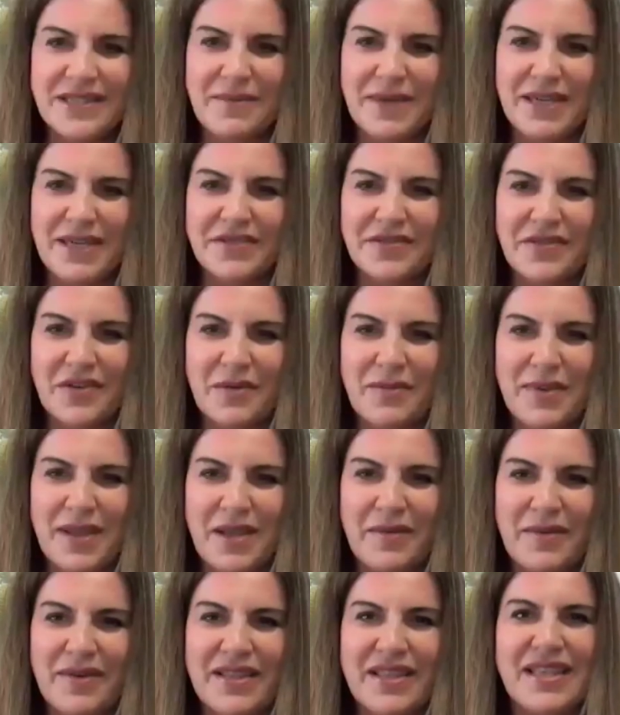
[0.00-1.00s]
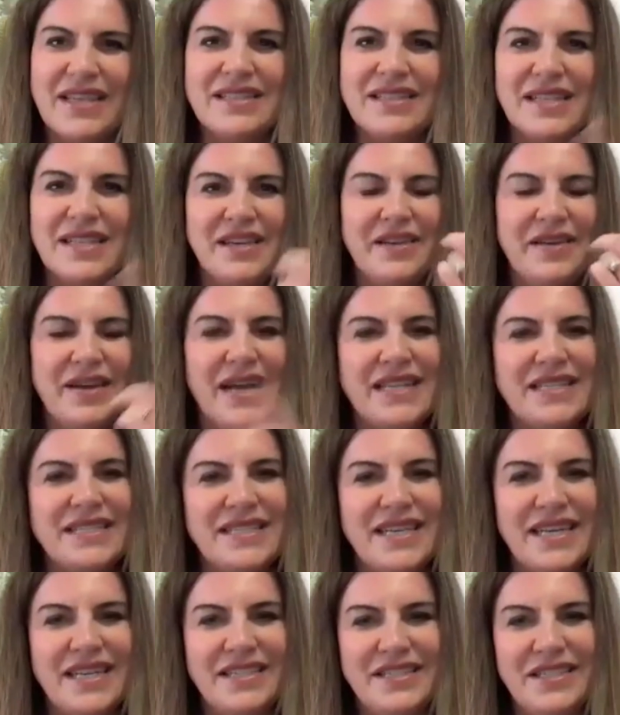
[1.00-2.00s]
so much for being with us. And you guys
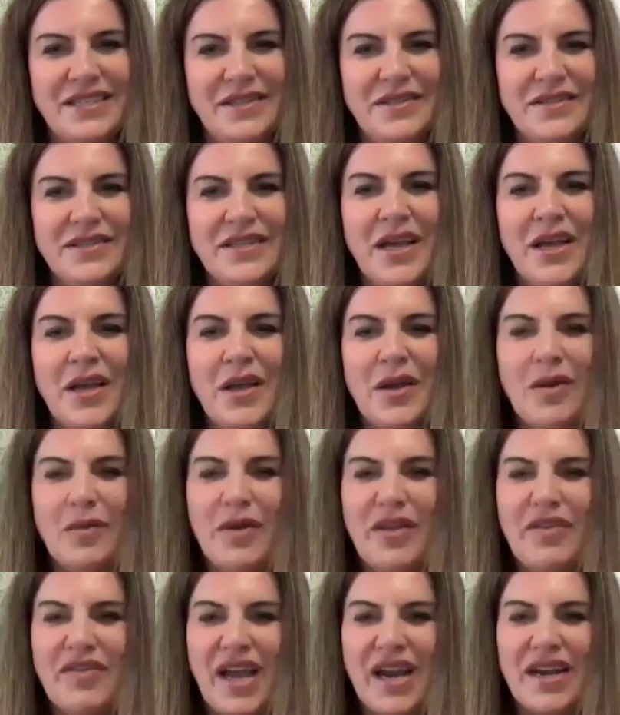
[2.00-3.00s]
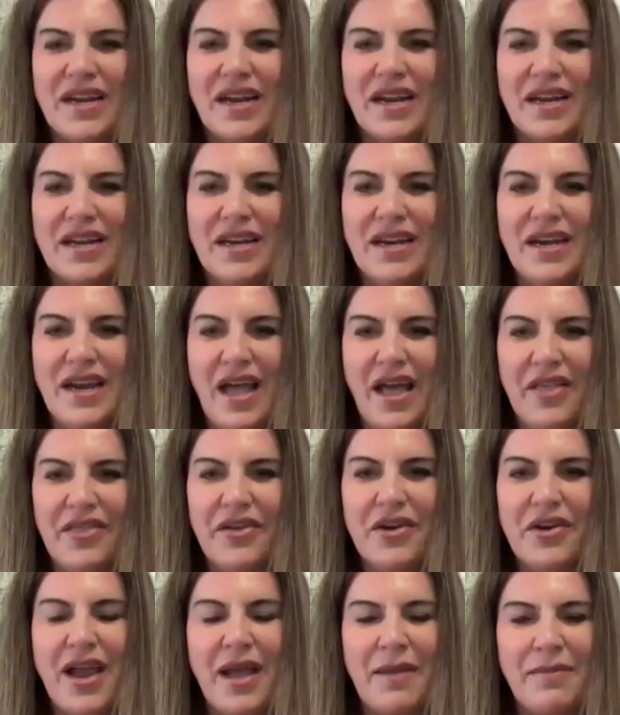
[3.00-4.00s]
stay tuned. We've got
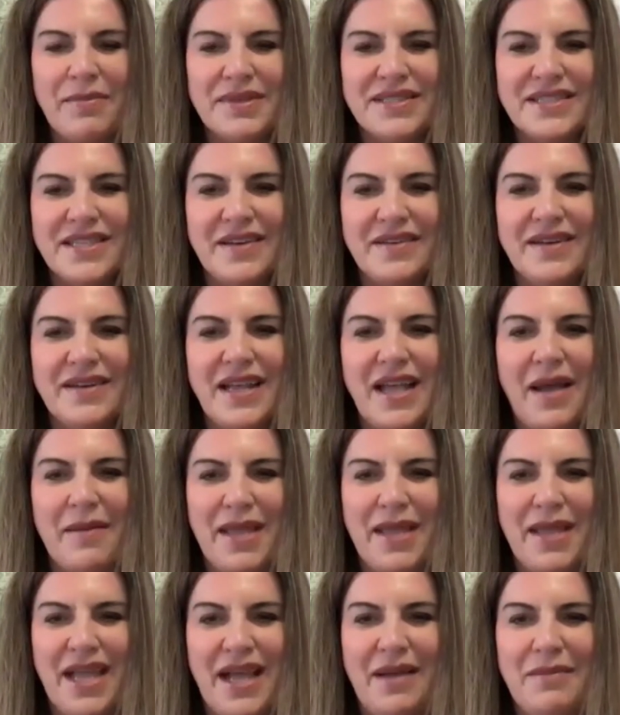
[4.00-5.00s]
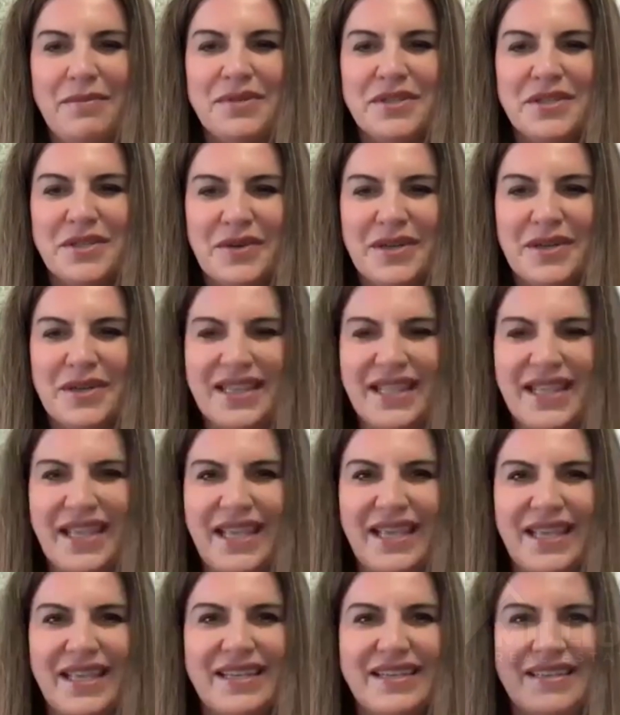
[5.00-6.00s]
another episode coming up
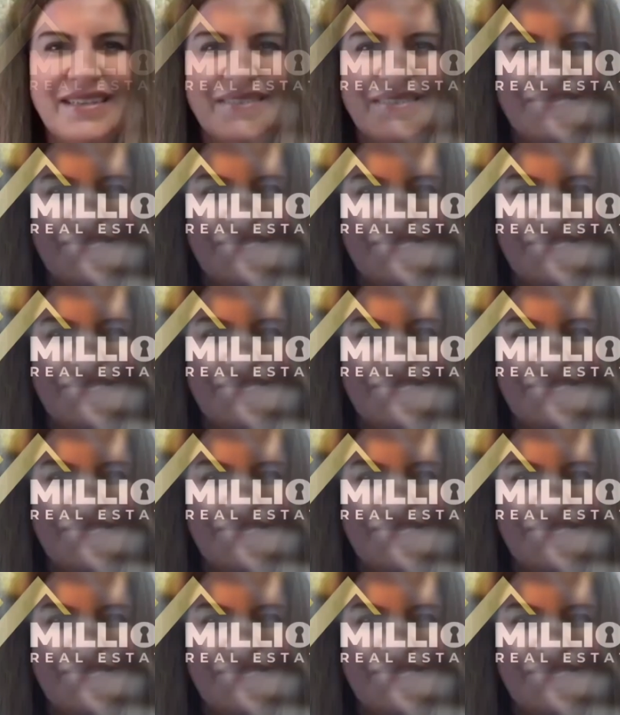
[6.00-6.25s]
shortly.